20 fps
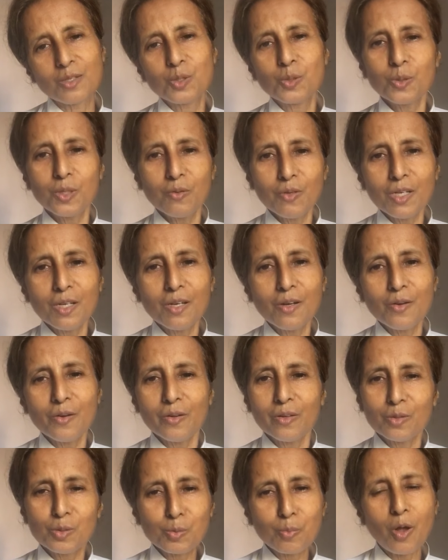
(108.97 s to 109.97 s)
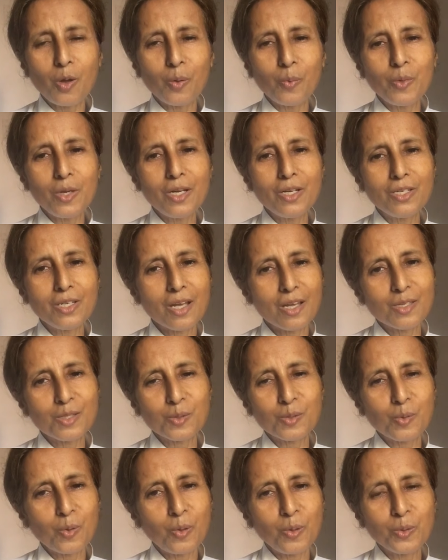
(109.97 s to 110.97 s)
So even a small village has
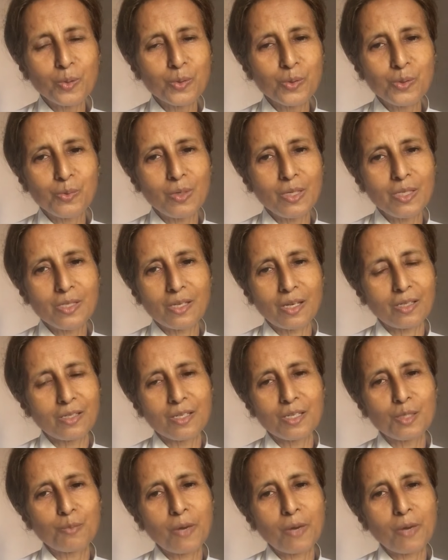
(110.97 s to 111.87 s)
all those three sectors: